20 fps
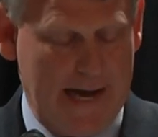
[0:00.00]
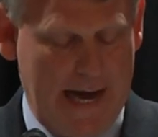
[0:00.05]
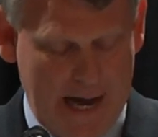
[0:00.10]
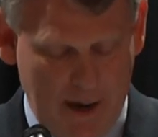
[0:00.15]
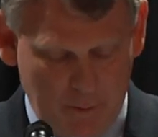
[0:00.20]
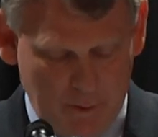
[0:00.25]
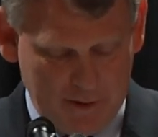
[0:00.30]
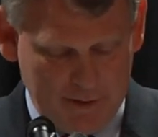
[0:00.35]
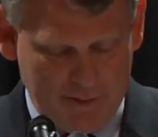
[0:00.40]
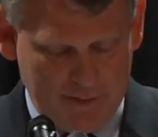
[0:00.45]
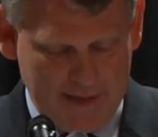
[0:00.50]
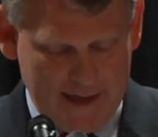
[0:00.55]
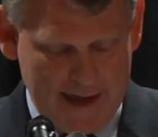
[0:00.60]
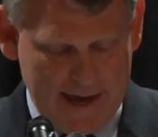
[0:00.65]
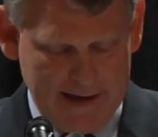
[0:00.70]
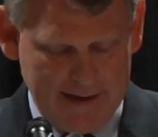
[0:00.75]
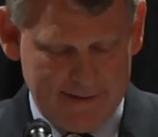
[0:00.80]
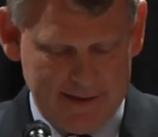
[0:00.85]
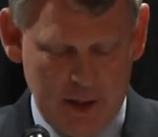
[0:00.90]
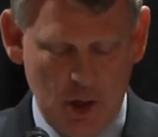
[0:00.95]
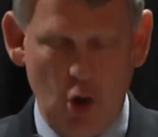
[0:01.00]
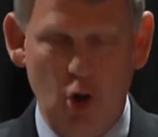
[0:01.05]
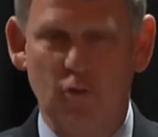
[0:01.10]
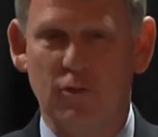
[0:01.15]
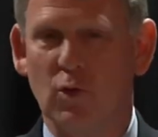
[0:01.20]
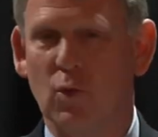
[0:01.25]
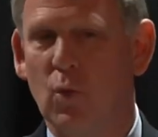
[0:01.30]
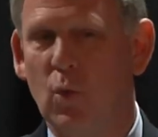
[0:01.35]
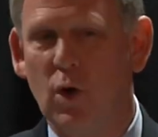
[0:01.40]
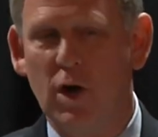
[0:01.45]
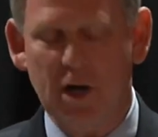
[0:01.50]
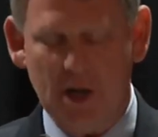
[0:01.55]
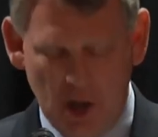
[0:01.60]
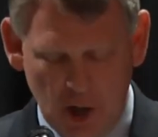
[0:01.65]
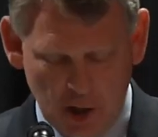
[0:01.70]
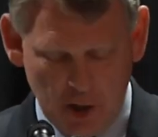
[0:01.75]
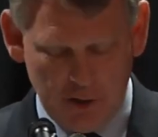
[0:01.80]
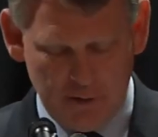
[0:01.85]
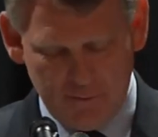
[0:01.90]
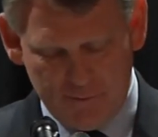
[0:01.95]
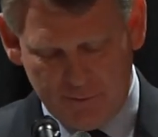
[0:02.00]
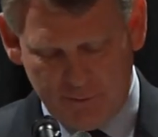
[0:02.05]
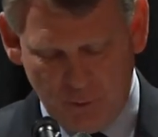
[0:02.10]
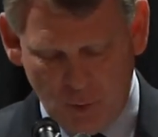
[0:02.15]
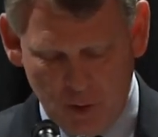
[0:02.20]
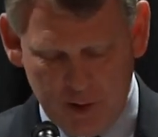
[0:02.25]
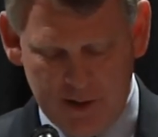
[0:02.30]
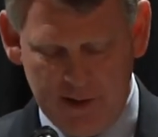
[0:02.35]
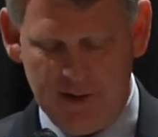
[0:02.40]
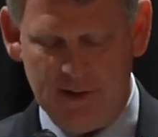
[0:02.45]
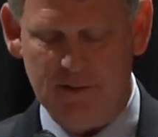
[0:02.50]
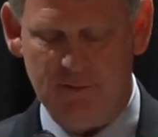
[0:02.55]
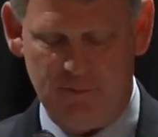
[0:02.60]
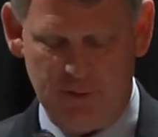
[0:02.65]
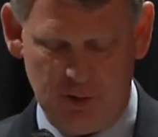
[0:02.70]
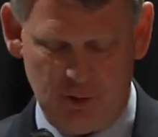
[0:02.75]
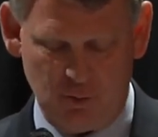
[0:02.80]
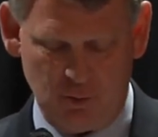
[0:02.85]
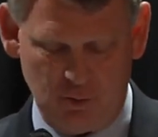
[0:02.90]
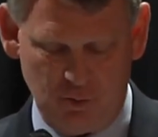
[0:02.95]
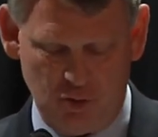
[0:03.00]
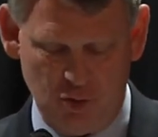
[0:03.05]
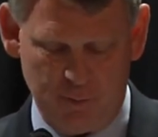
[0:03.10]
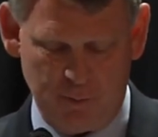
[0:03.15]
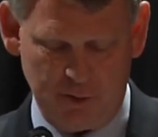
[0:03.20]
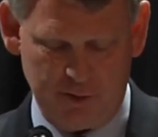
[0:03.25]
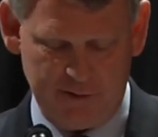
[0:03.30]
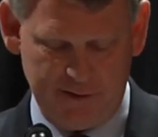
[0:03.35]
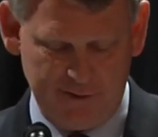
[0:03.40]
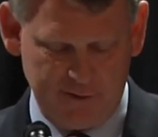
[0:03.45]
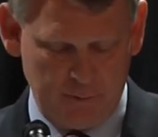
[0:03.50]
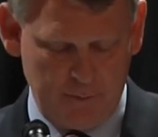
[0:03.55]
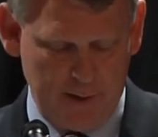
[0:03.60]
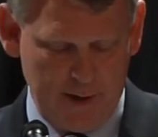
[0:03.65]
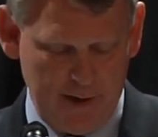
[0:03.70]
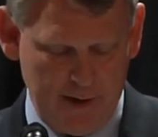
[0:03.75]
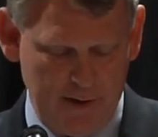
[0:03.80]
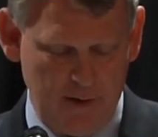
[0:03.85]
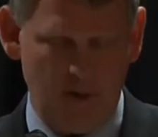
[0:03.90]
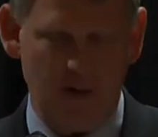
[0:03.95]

I want to thank the over 140 individuals who participated